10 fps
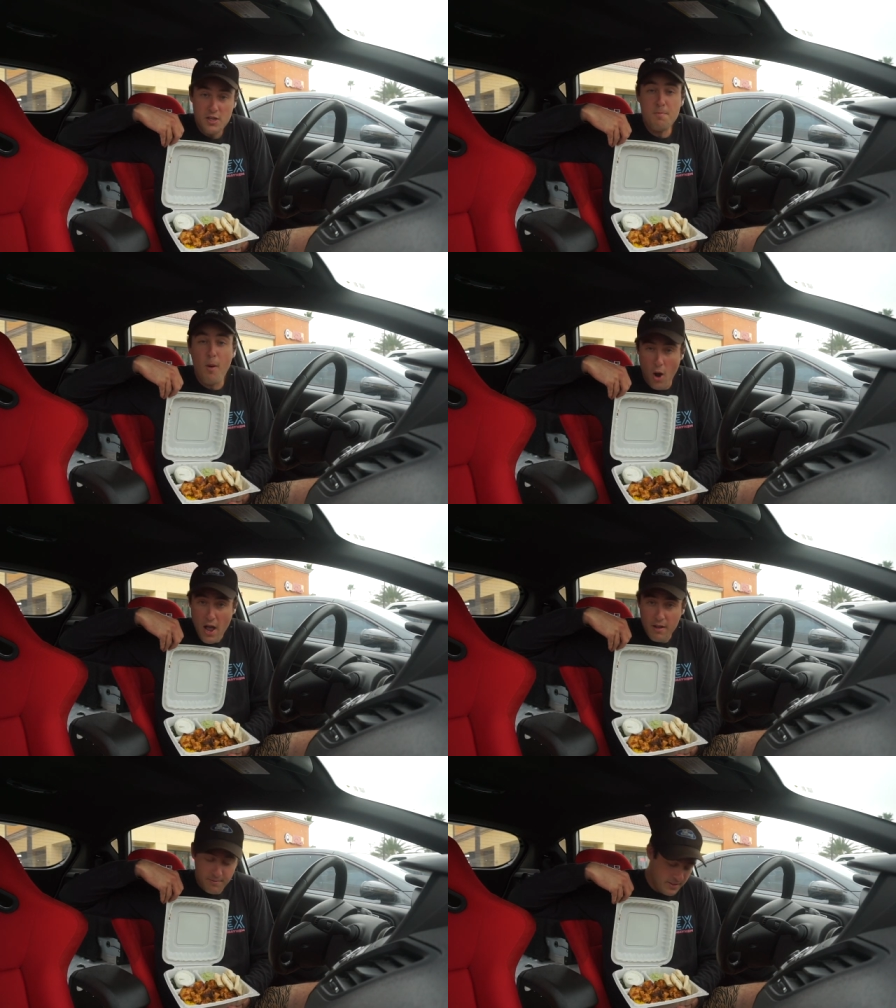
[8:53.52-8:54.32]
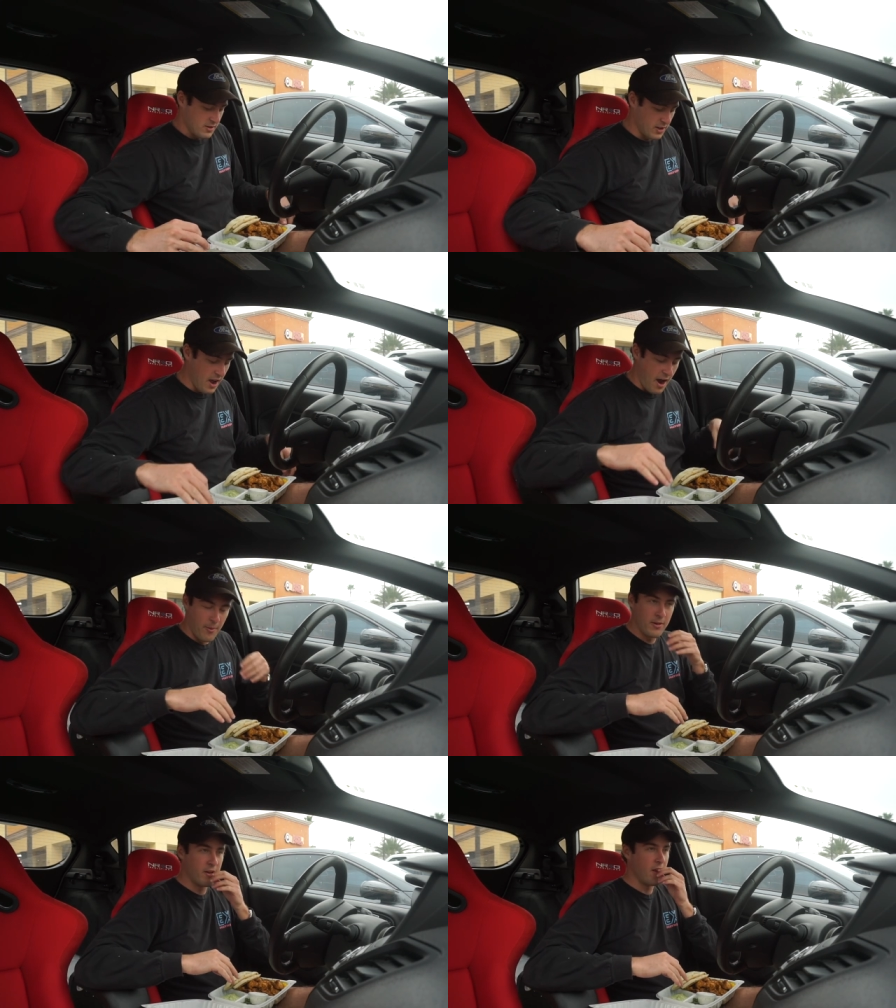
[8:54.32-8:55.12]
Yeah, boy. So yeah, I
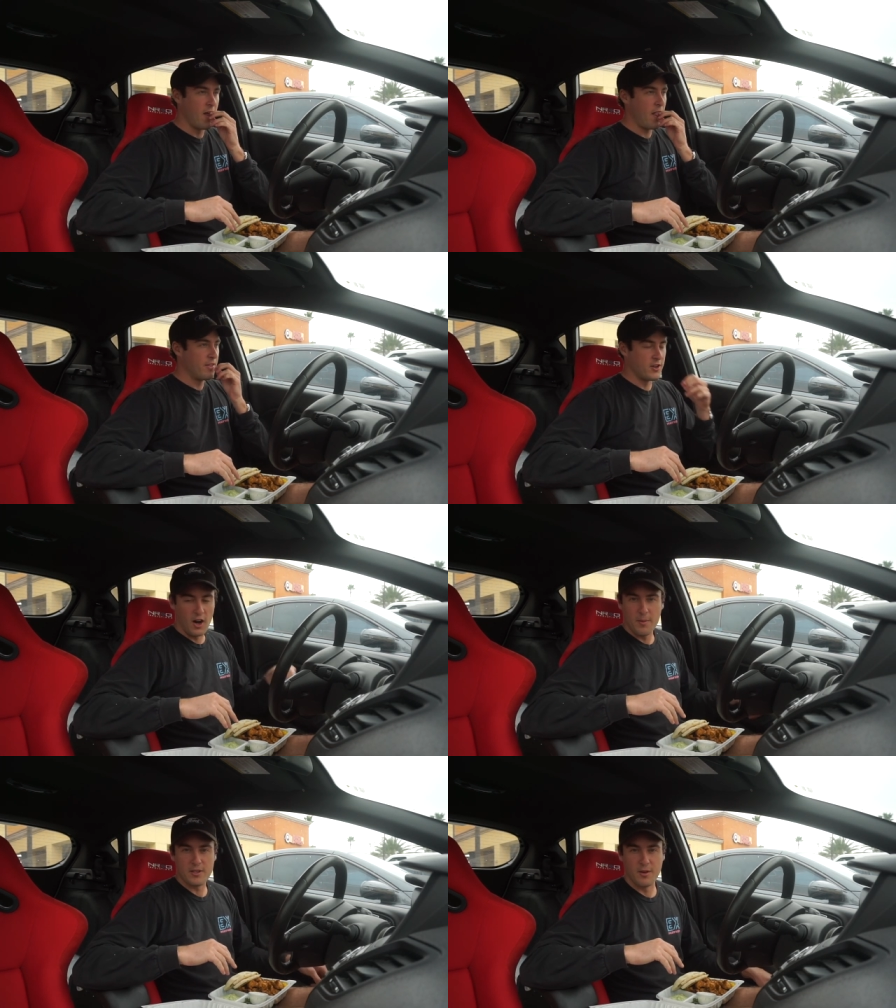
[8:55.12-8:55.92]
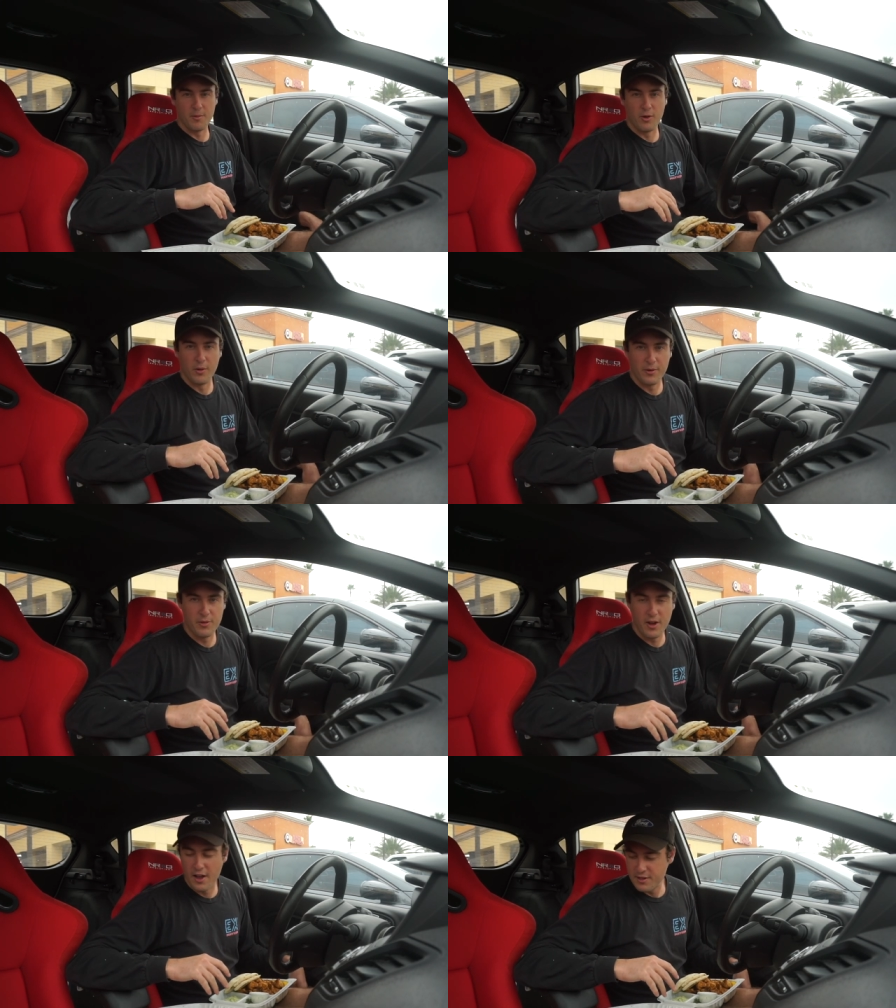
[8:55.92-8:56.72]
wanted to talk about something real quick with
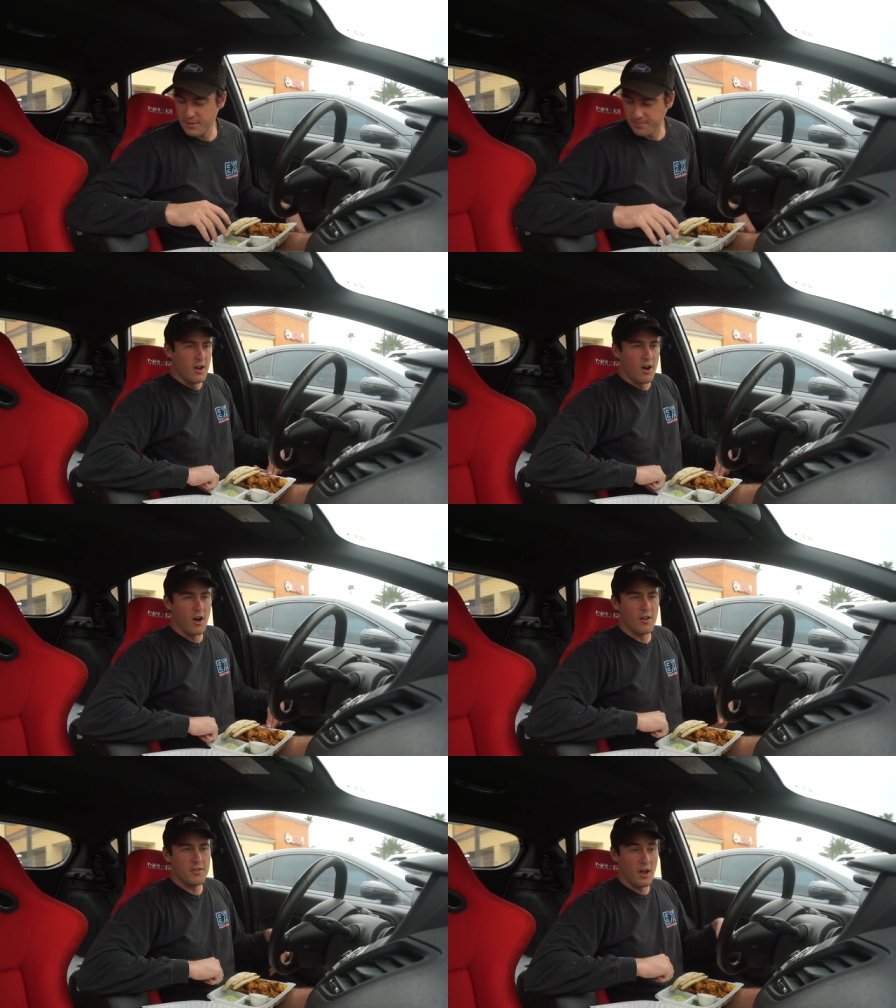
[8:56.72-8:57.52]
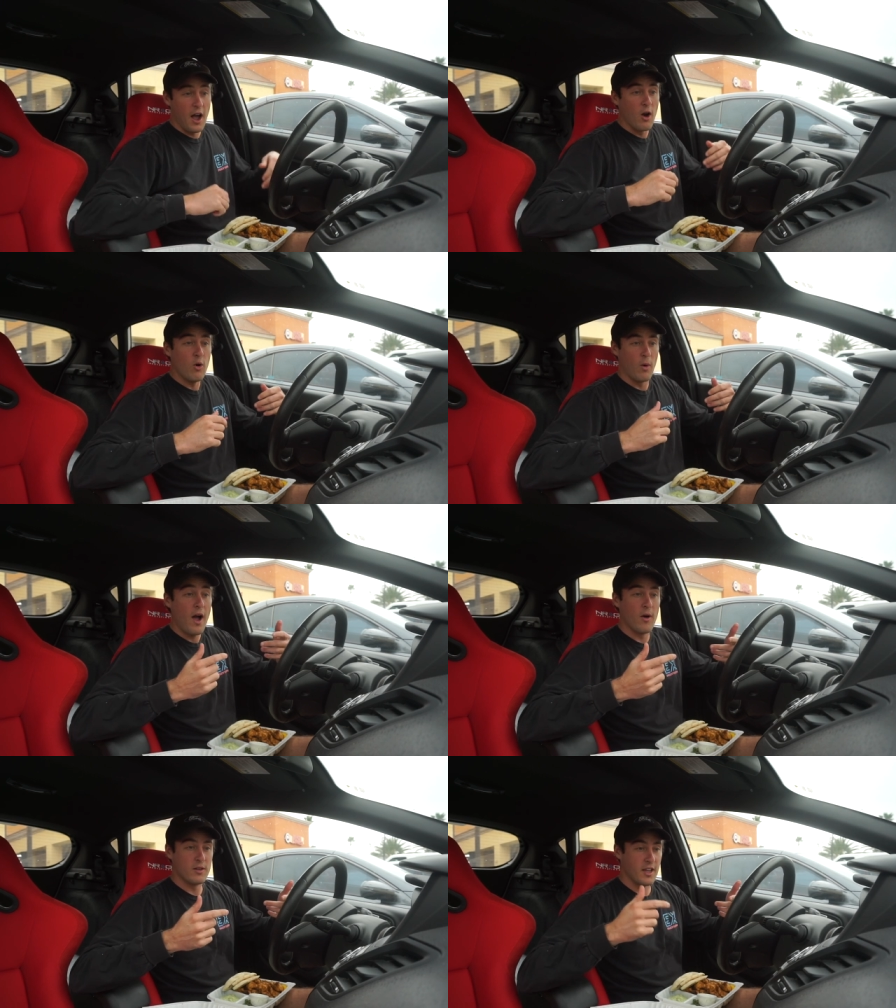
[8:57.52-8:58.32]
you guys. On uh, oh
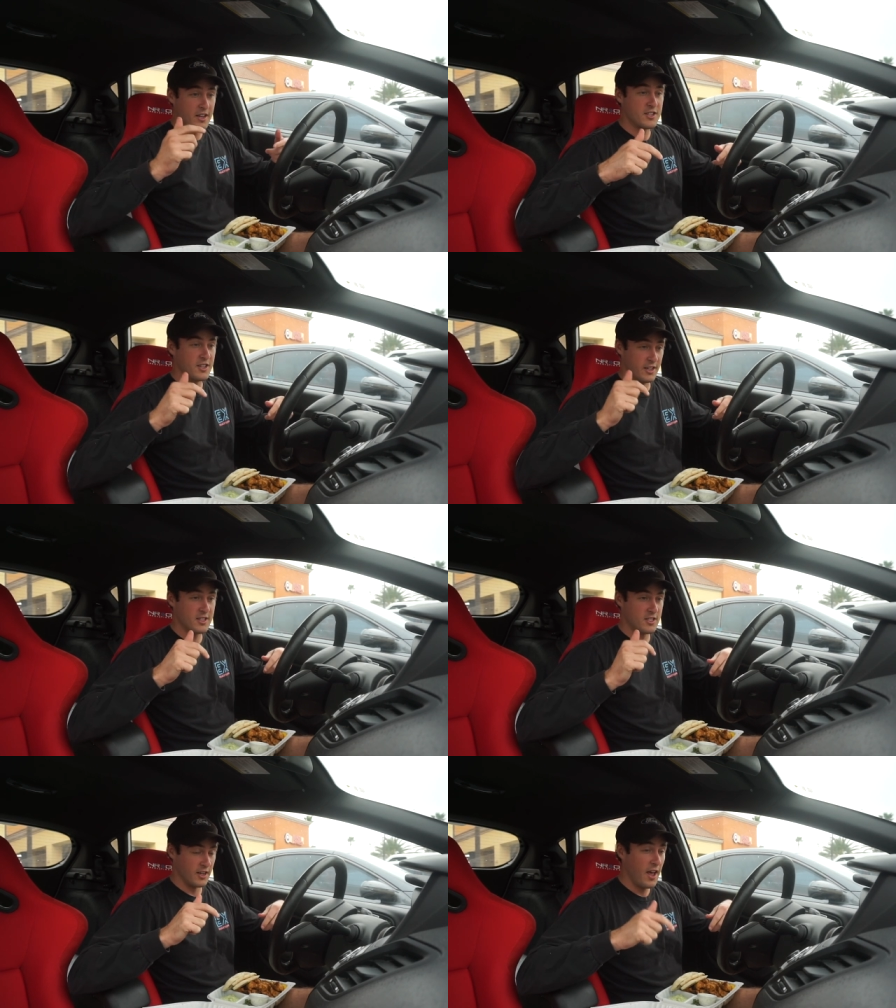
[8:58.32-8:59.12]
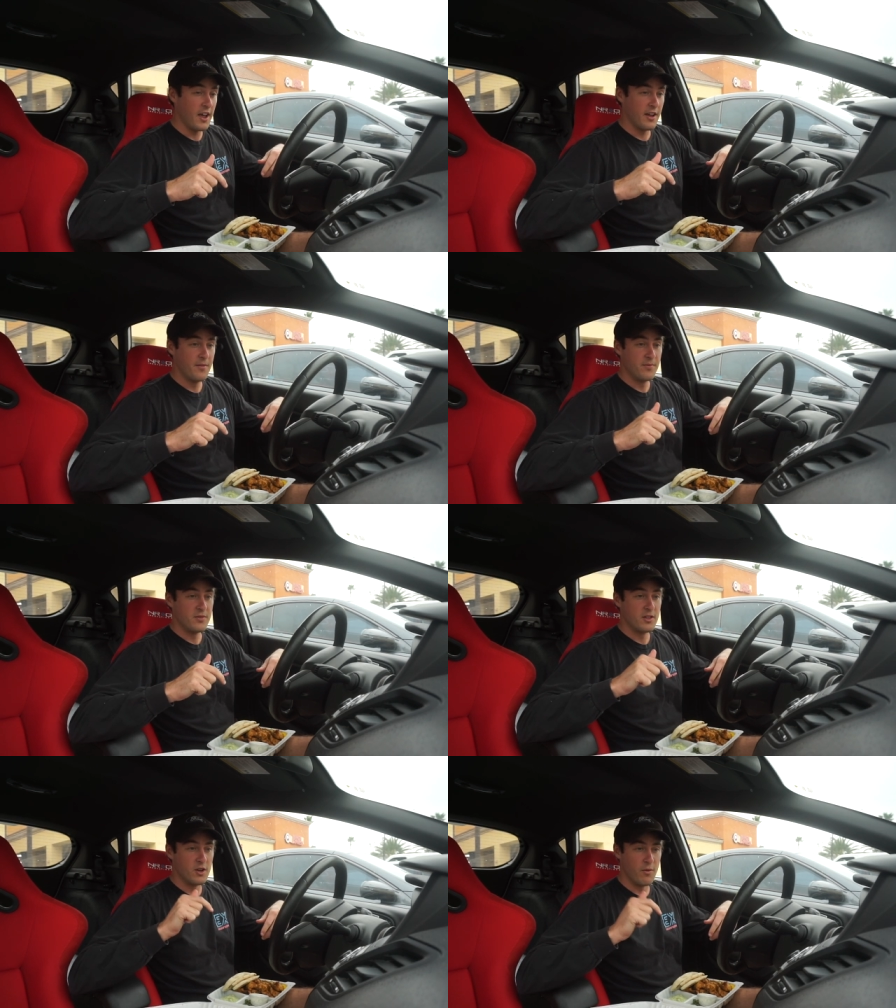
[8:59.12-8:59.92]
wow, it's it's today,
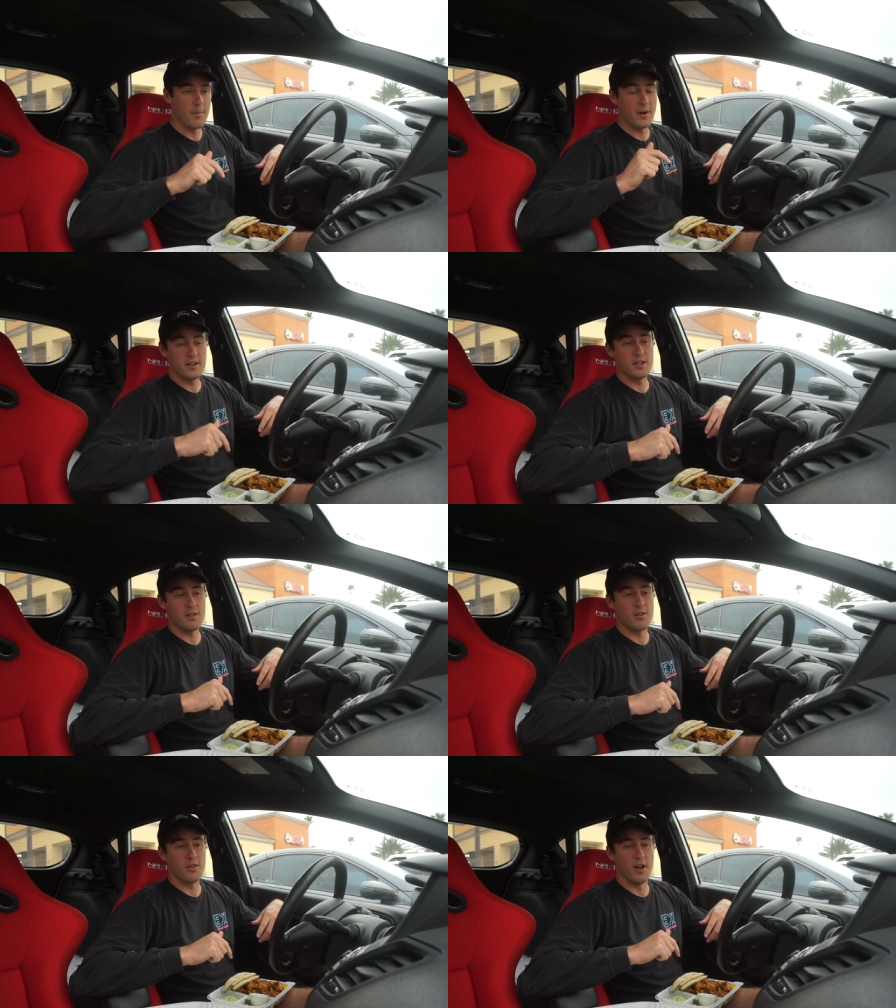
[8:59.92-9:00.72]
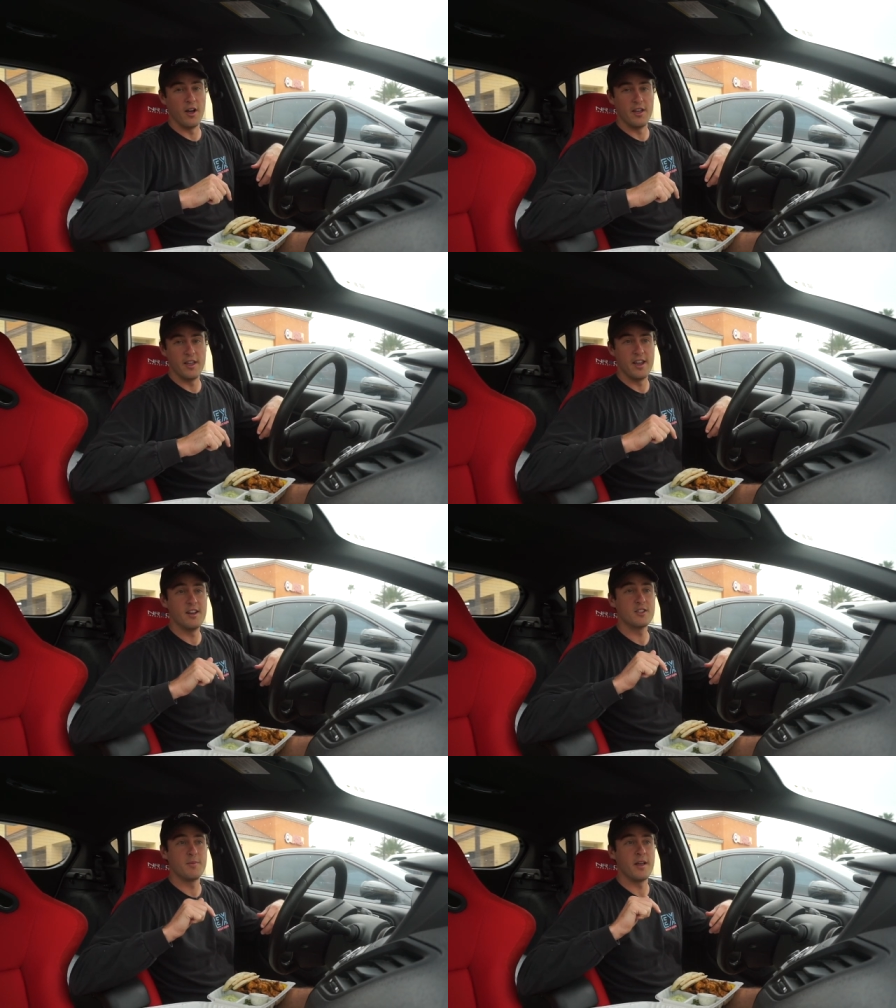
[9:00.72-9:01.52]
November eighteenth. Uh,
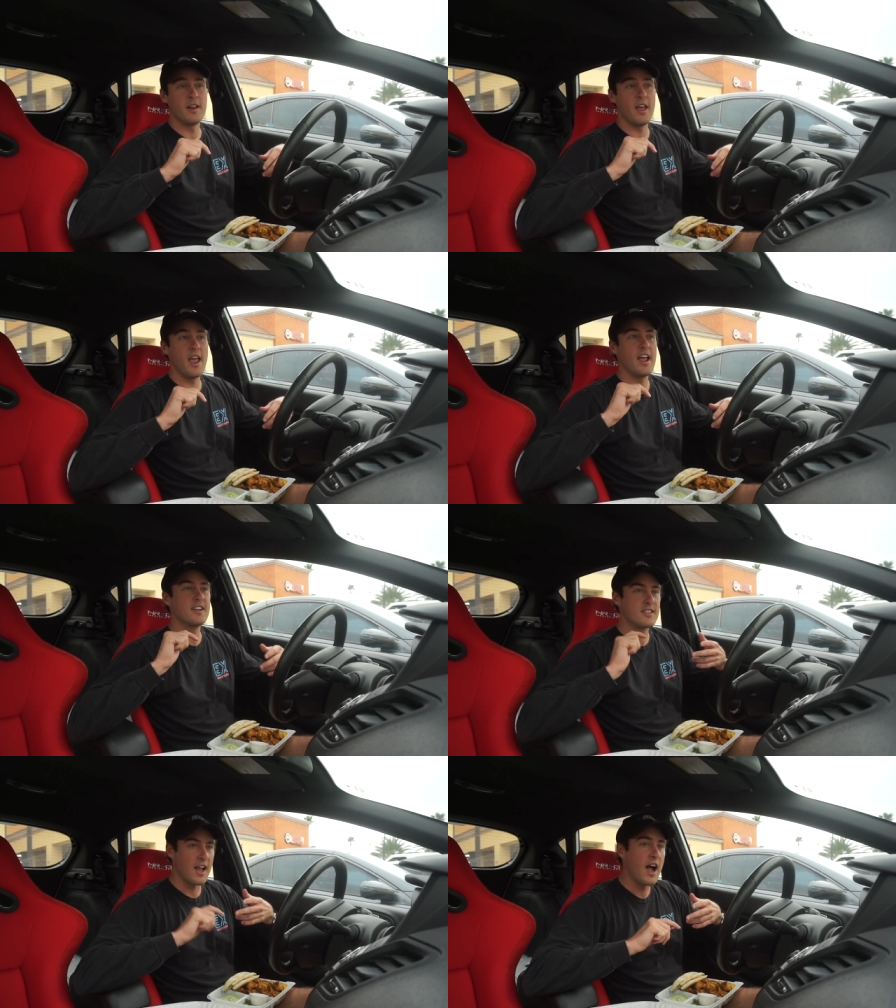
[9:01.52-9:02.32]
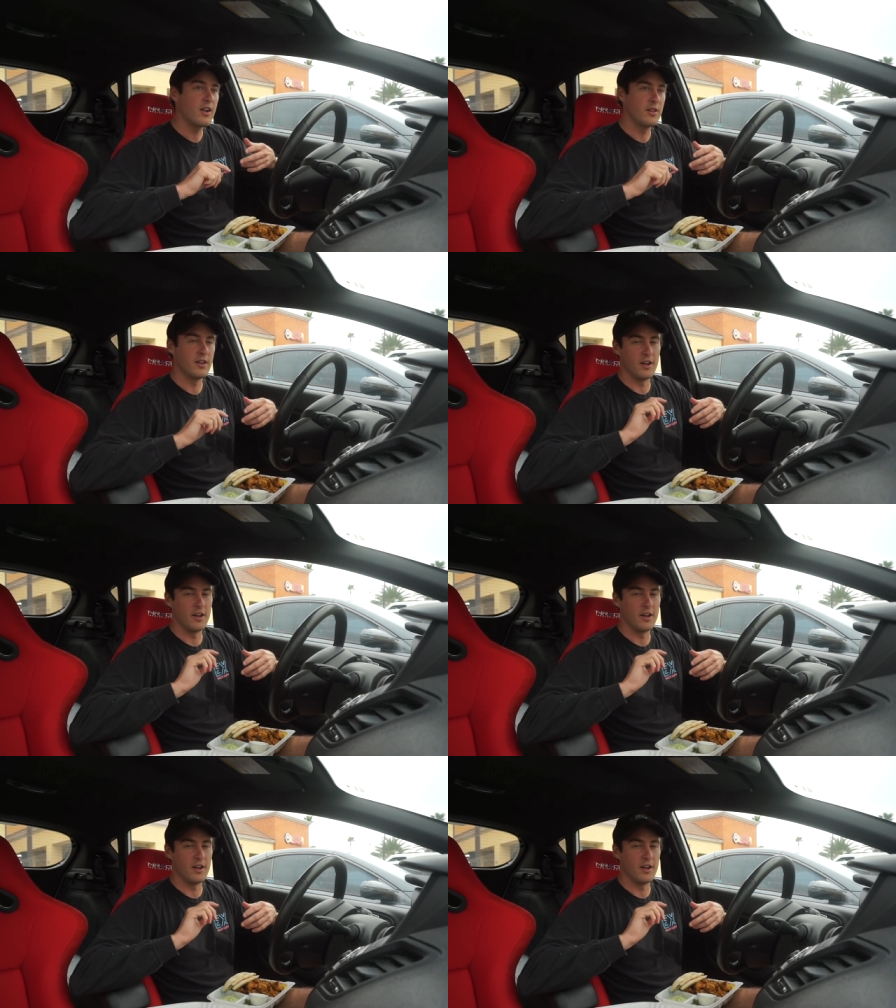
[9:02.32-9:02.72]
it has been exactly